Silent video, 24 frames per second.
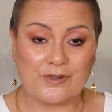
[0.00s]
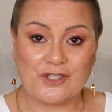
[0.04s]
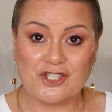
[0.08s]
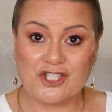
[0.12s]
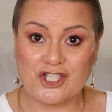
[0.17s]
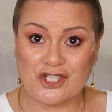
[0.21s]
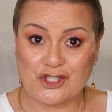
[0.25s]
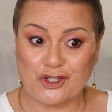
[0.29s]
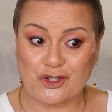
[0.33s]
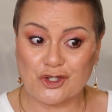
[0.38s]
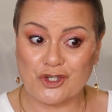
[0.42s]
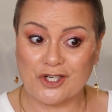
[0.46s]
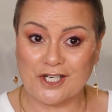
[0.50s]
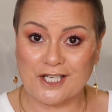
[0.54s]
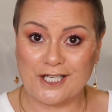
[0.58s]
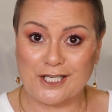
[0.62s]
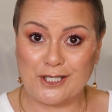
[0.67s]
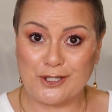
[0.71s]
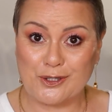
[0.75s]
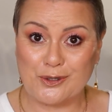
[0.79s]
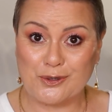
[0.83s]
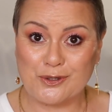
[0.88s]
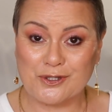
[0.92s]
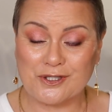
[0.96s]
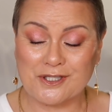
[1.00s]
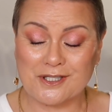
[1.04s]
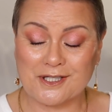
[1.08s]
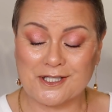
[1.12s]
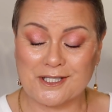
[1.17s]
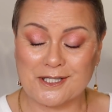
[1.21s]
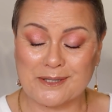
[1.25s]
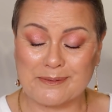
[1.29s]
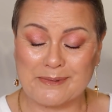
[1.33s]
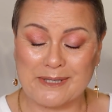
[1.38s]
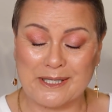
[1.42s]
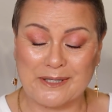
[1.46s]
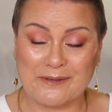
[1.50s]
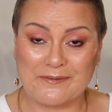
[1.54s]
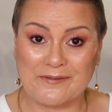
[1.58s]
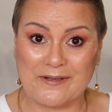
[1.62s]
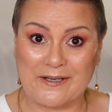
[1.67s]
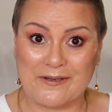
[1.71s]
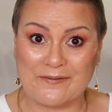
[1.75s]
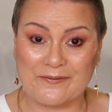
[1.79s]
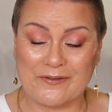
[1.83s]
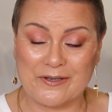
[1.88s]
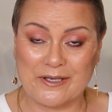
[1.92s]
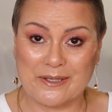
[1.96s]
Just got to get used to the smell of
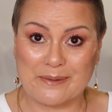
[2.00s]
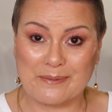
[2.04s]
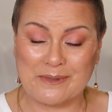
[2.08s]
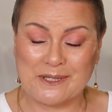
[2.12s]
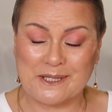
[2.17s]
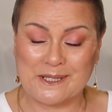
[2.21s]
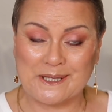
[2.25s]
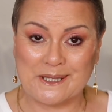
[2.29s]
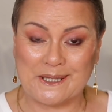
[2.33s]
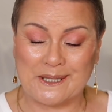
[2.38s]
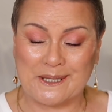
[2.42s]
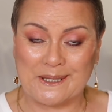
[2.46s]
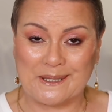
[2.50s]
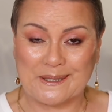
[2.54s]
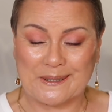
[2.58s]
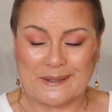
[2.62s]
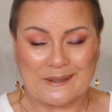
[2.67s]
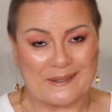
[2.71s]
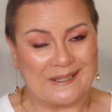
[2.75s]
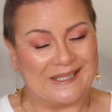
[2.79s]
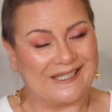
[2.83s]
that vitamin C.